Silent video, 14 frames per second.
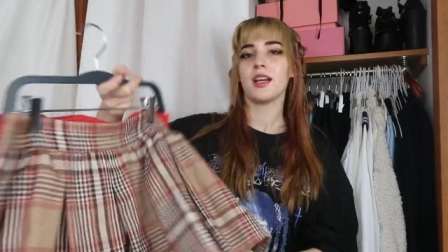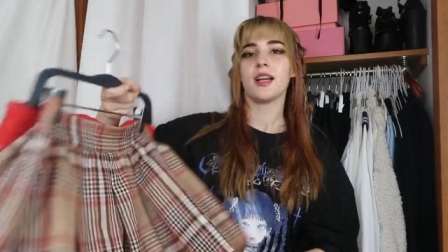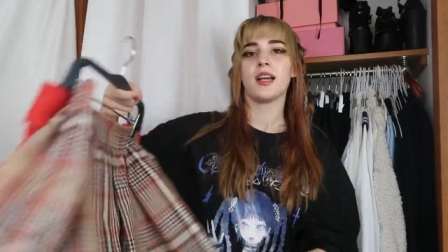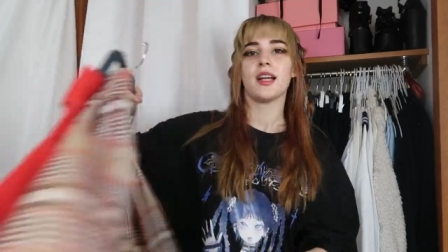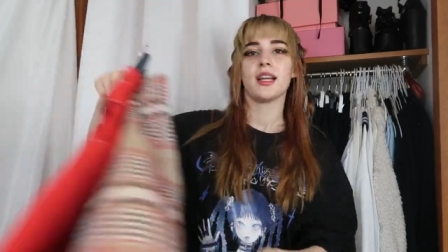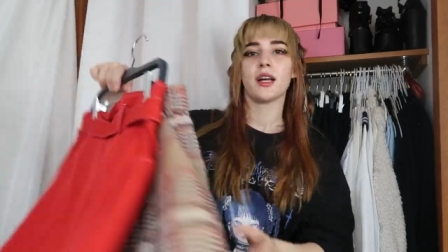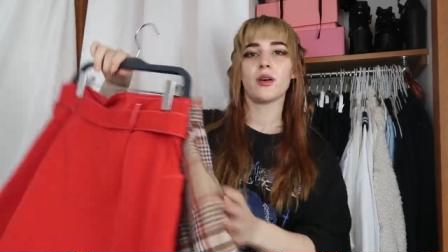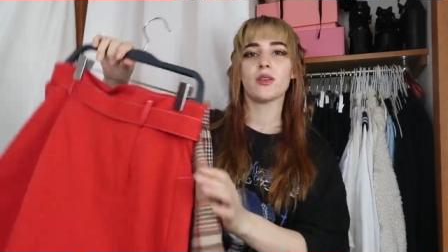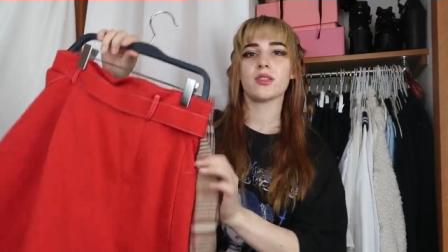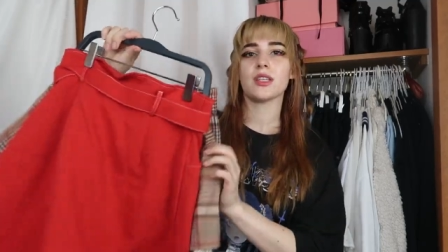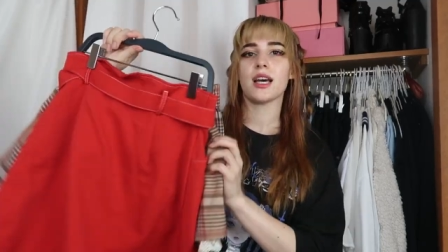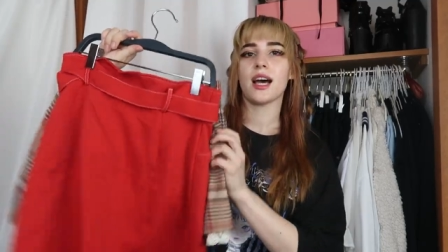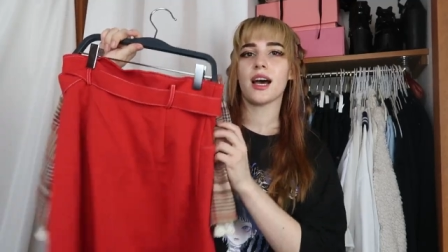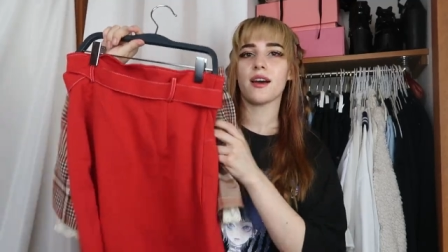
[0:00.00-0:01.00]
and I
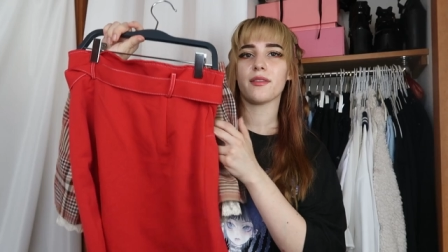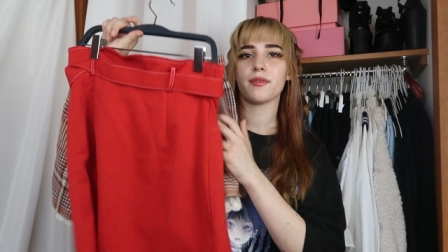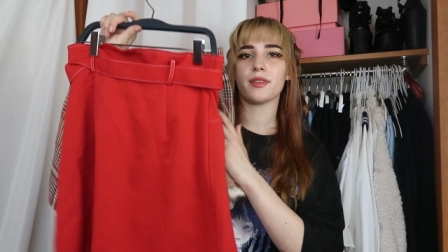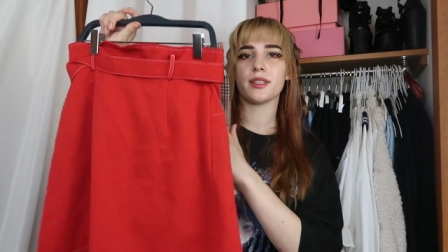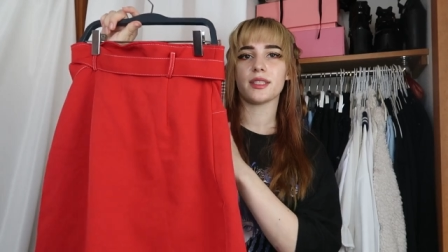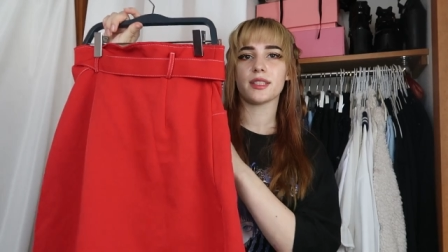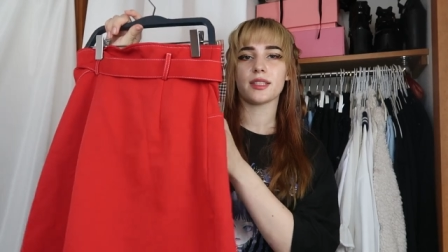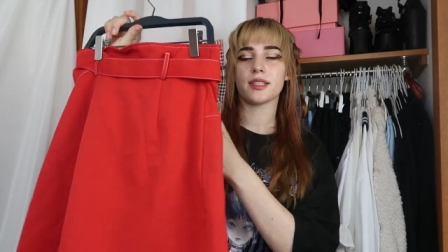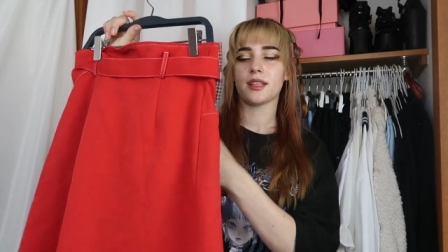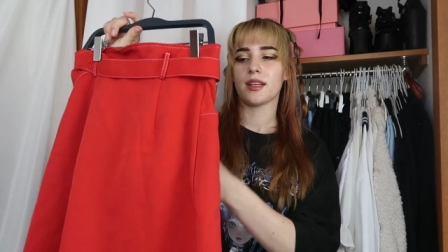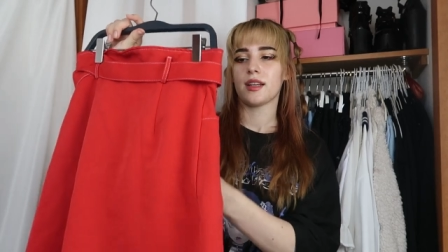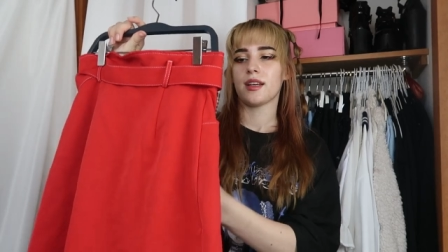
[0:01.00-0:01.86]
also have this